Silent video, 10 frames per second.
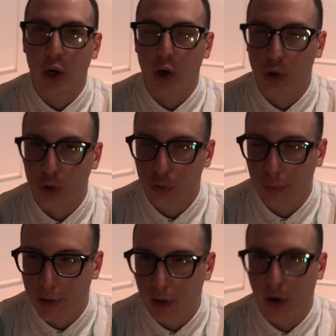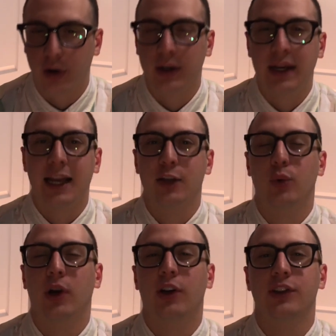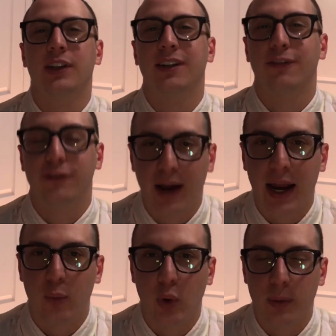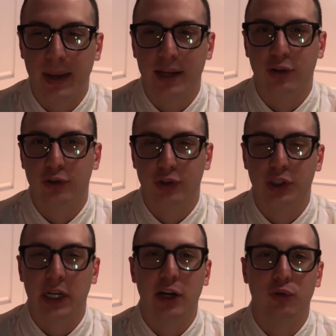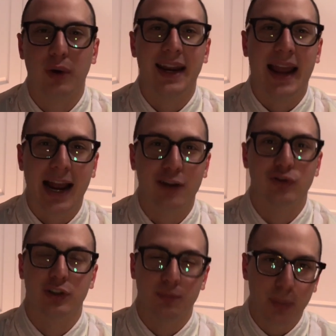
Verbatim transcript: her career arc as well as define what makes her such a great actress.